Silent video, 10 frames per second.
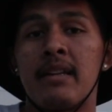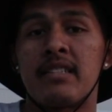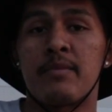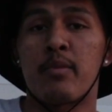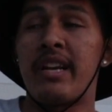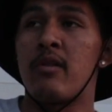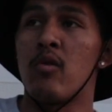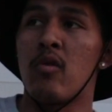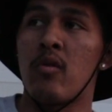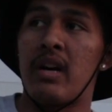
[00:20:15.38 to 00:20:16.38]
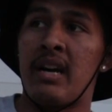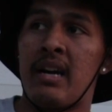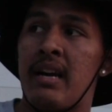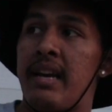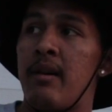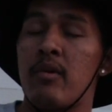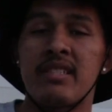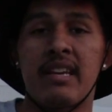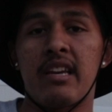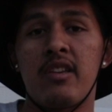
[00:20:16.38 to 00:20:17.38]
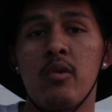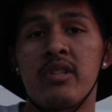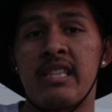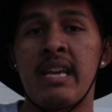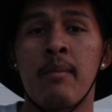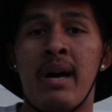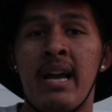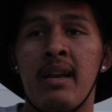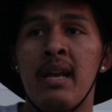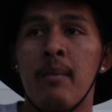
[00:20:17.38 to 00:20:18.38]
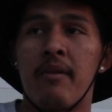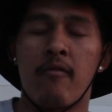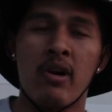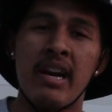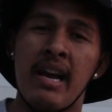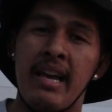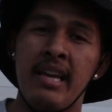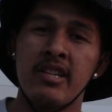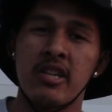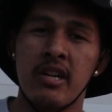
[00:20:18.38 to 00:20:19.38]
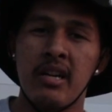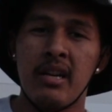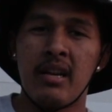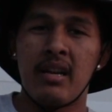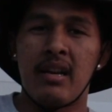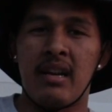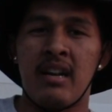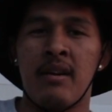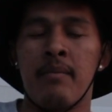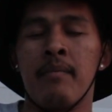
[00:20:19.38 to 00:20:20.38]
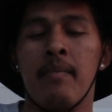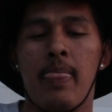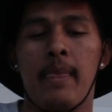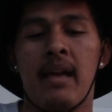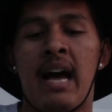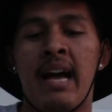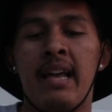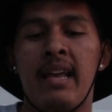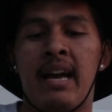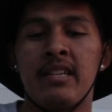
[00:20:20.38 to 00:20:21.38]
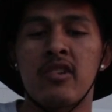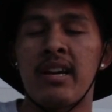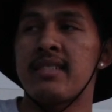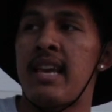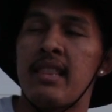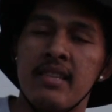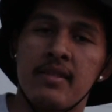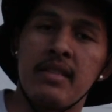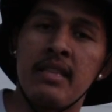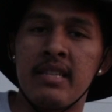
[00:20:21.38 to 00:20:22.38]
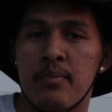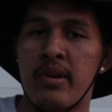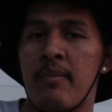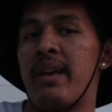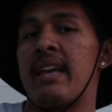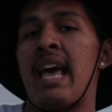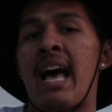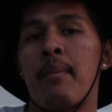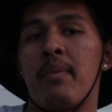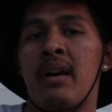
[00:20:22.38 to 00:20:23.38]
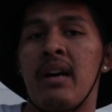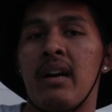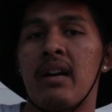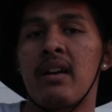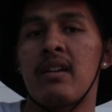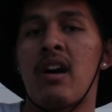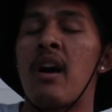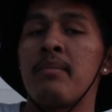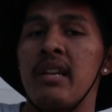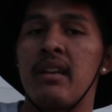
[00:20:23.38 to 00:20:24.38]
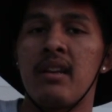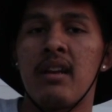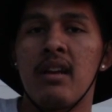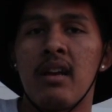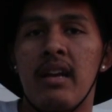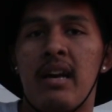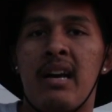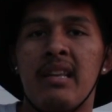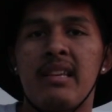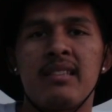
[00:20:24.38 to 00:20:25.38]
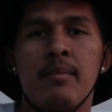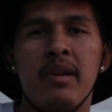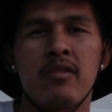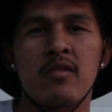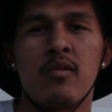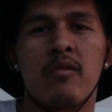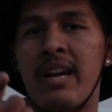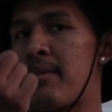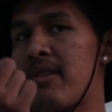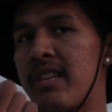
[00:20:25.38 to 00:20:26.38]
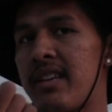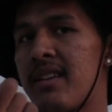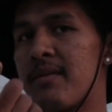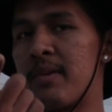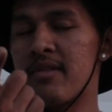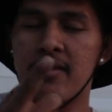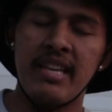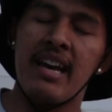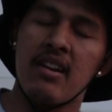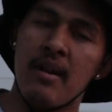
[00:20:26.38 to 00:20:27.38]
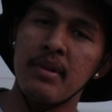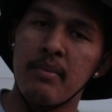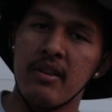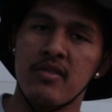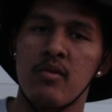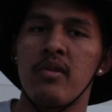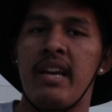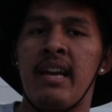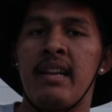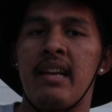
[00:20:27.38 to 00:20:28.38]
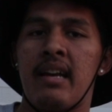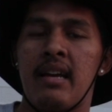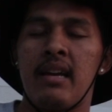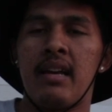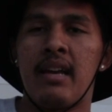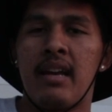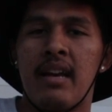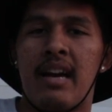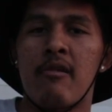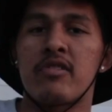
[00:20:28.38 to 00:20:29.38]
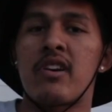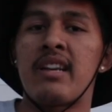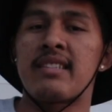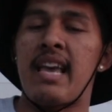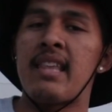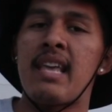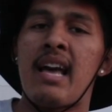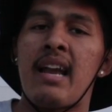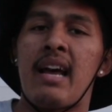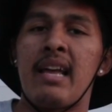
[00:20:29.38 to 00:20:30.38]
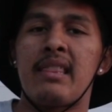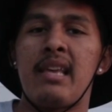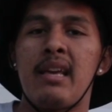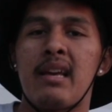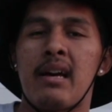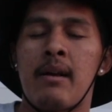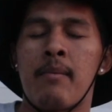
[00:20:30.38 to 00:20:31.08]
just pretty cool. It was like a huge thing of mine before I got injured. I tried to skate this pretty big gap, Compton. I think it's a middle school, right, Mowgli? Middle school, yeah, Compton Middle School. And I was trying to skate that. I think